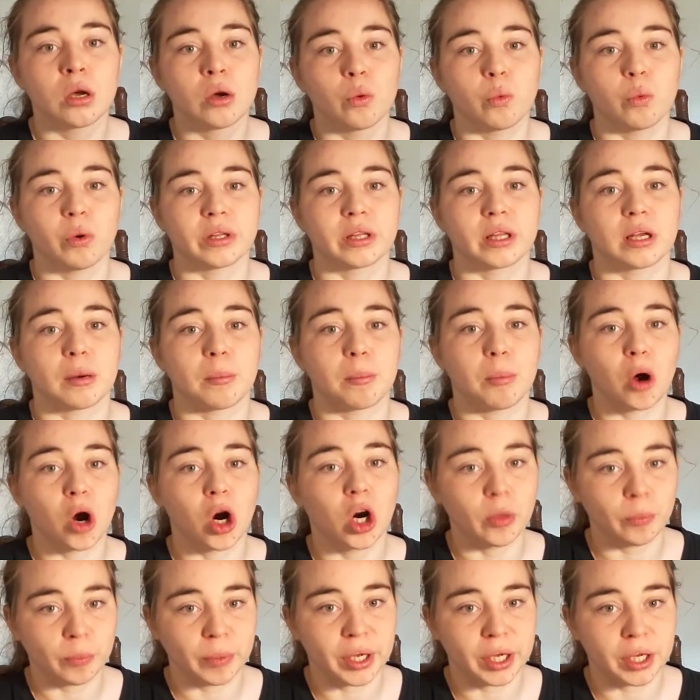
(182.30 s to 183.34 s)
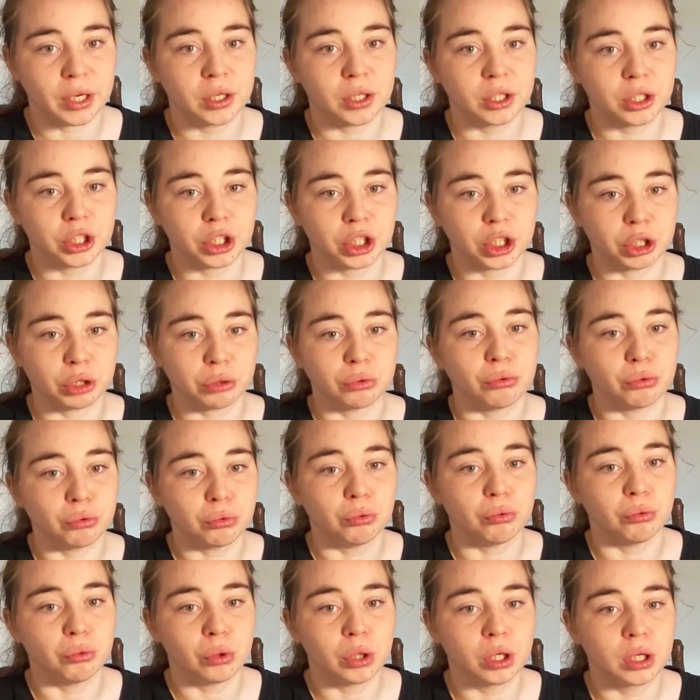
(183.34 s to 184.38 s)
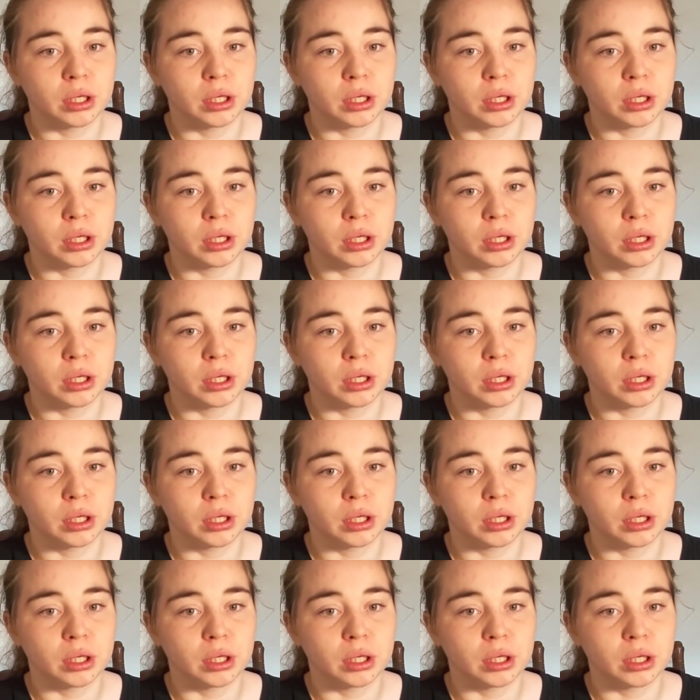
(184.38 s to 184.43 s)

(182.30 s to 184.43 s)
with an apartment, you